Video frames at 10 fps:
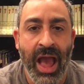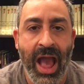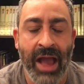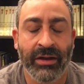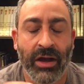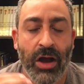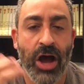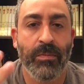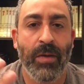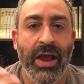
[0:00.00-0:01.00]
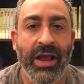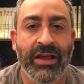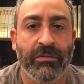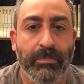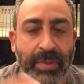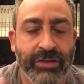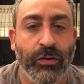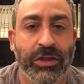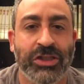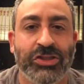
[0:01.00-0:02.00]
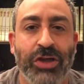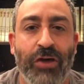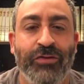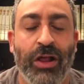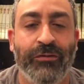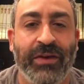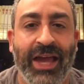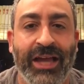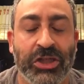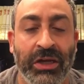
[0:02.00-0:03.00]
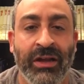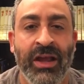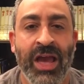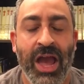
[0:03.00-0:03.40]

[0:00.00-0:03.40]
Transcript: and Chachma is Bittul, which is self-nullification.